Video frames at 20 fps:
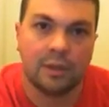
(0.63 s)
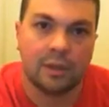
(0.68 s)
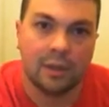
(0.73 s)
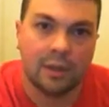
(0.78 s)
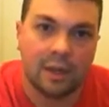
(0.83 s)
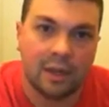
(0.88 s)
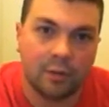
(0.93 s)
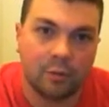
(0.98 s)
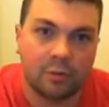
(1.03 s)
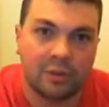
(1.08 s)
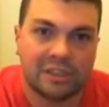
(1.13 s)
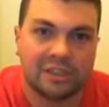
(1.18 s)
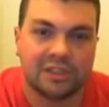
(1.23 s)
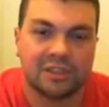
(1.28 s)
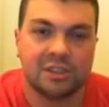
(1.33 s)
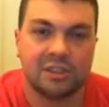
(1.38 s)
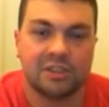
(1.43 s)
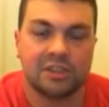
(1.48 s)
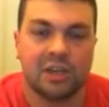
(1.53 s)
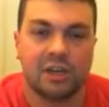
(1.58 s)
Hello, this
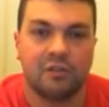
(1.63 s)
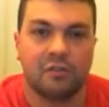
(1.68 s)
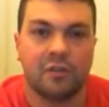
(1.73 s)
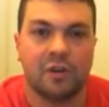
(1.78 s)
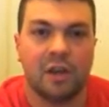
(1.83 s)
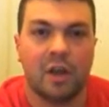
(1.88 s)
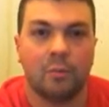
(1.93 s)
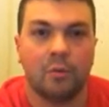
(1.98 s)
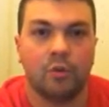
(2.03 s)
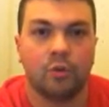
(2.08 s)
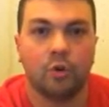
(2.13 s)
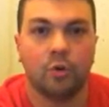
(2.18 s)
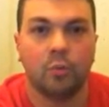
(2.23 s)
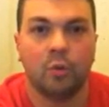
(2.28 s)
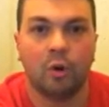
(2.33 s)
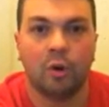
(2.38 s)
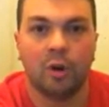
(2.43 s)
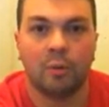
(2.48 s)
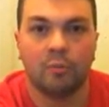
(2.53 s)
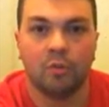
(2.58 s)
is Leach83, how are we doing?
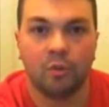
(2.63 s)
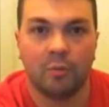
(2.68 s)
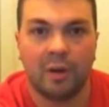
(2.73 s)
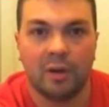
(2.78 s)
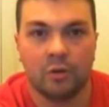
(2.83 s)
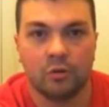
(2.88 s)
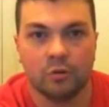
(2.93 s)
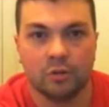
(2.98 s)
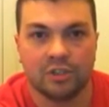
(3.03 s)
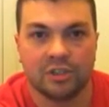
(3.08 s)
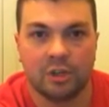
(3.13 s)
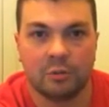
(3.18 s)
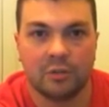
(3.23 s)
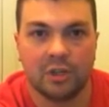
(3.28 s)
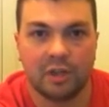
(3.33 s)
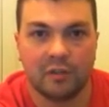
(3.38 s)
Welcome to my new Celtic